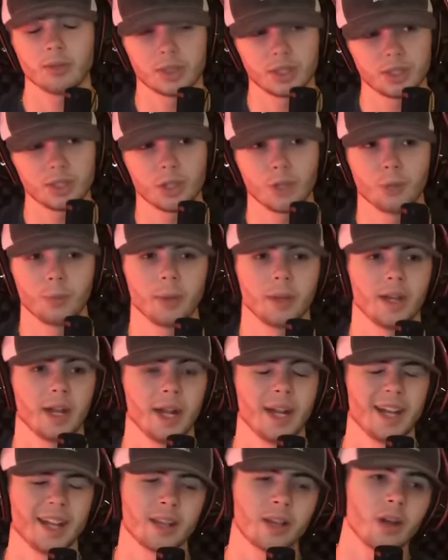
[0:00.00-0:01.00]
stupid,
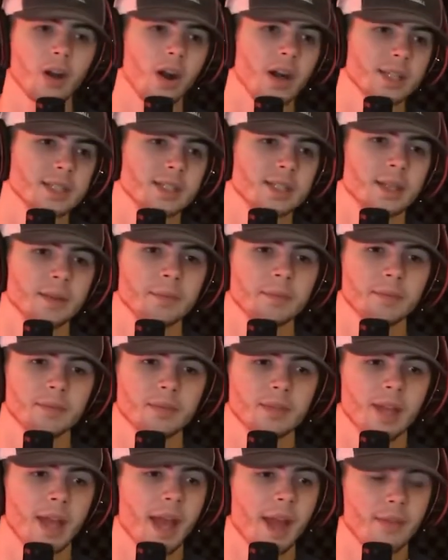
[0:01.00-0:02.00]
and it cost him
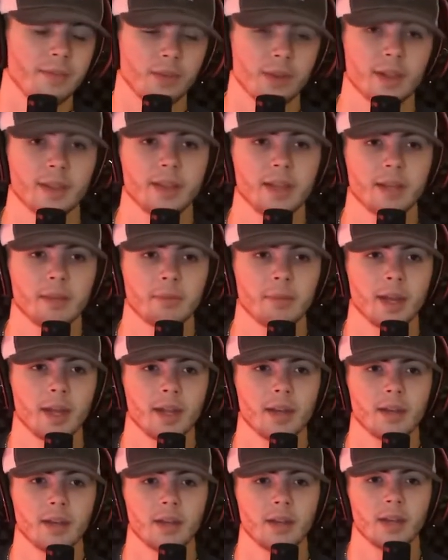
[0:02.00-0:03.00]
everything,
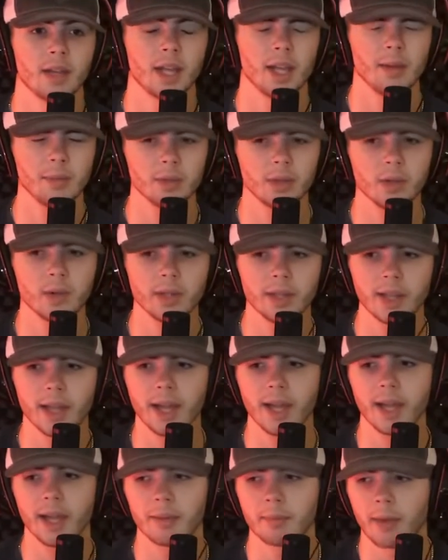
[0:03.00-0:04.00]
man. Him doing
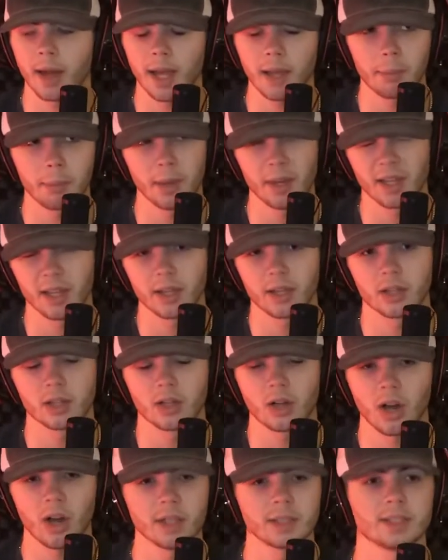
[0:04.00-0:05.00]
that, in my opinion,
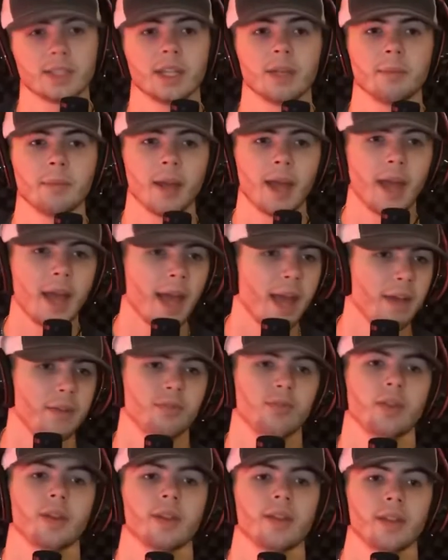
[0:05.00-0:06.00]
cost him
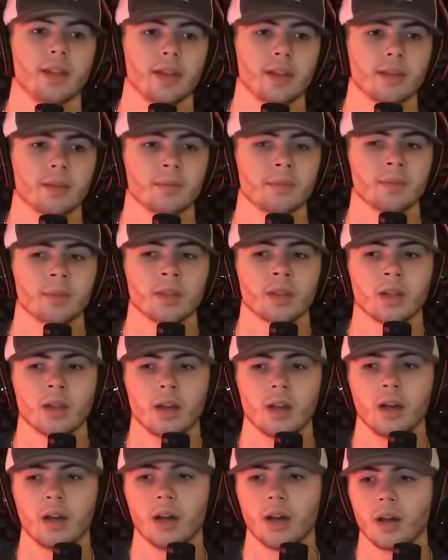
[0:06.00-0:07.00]
everything.
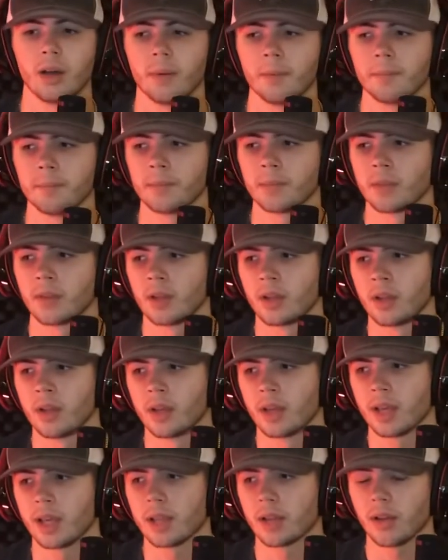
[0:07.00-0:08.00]

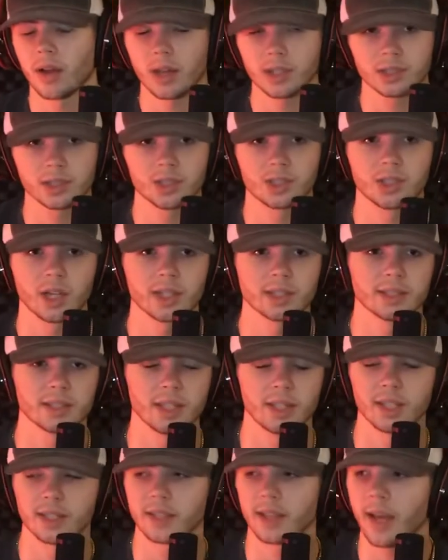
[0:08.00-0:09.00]
He lost to
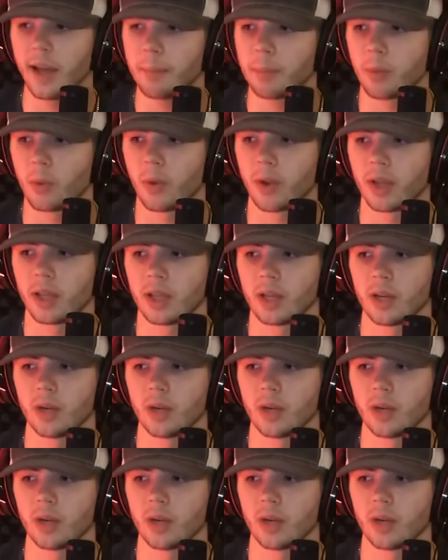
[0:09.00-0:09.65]
Justin at that point. He